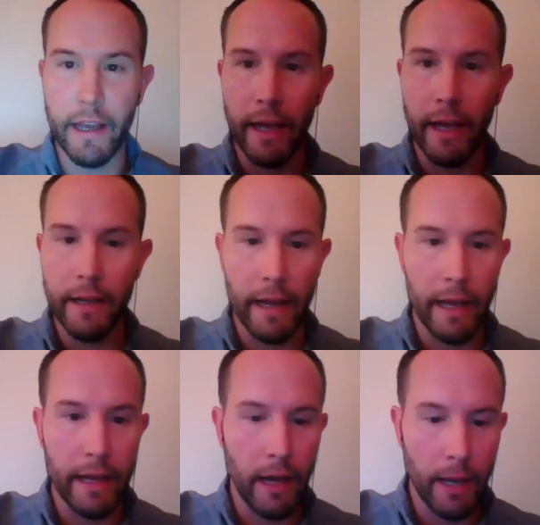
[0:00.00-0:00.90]
again,
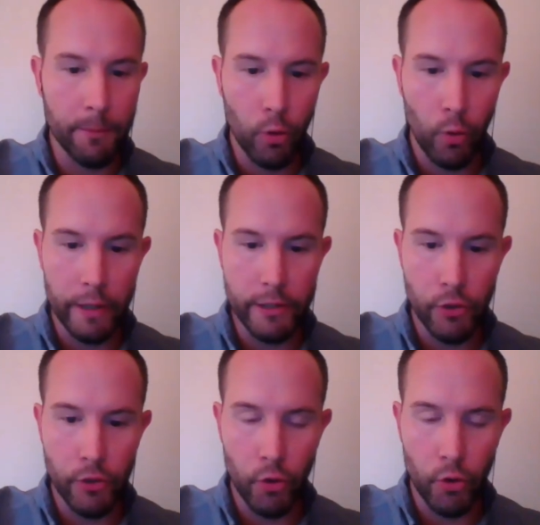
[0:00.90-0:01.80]
and I'm going
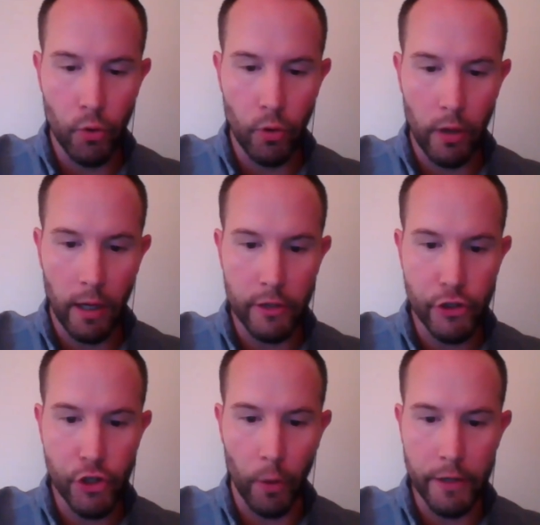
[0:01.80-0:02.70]
to uh,
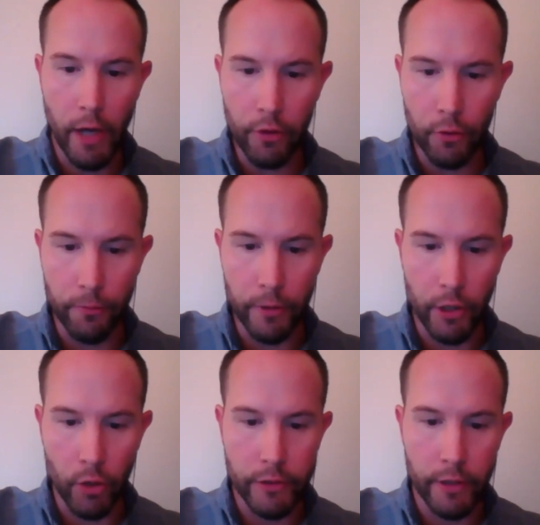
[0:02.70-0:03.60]
show another
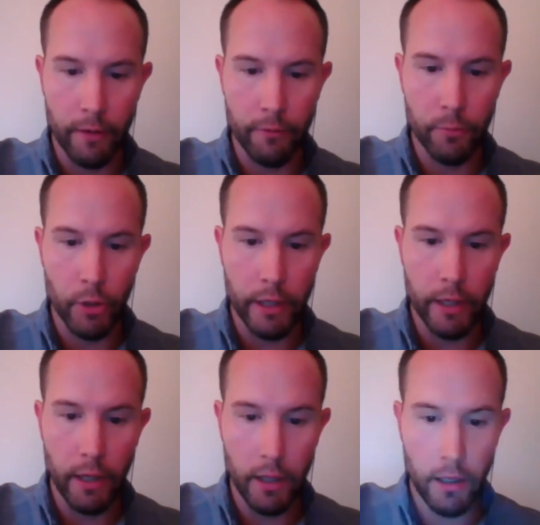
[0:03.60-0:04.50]
video to
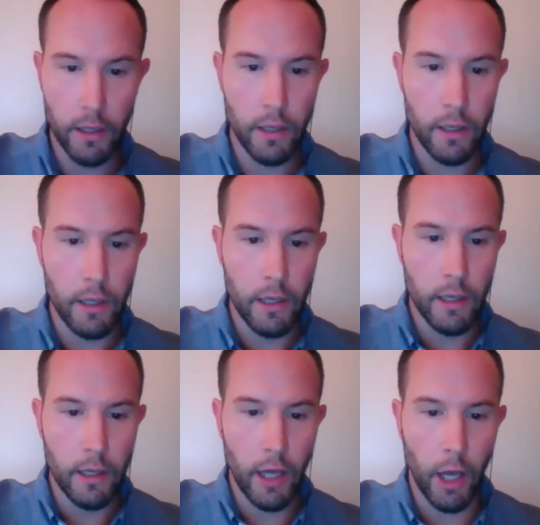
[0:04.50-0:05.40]
everybody
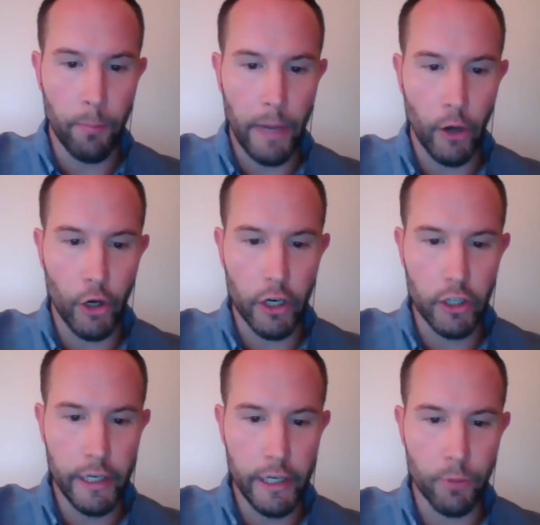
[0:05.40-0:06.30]
about our
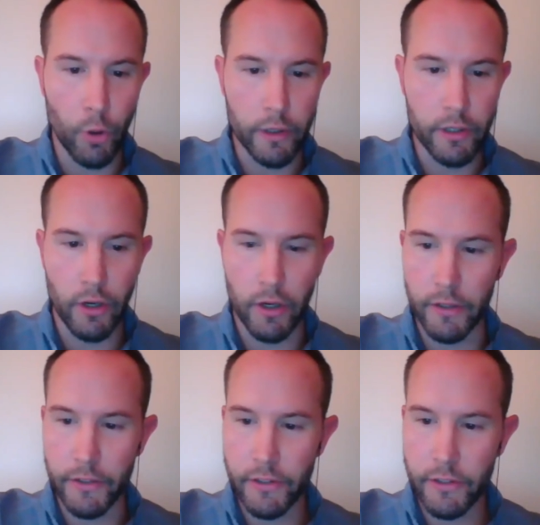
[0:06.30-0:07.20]
cleaning
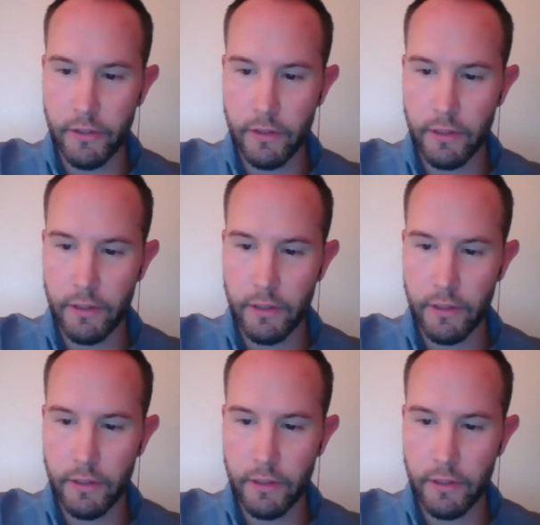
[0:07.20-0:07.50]
protocols.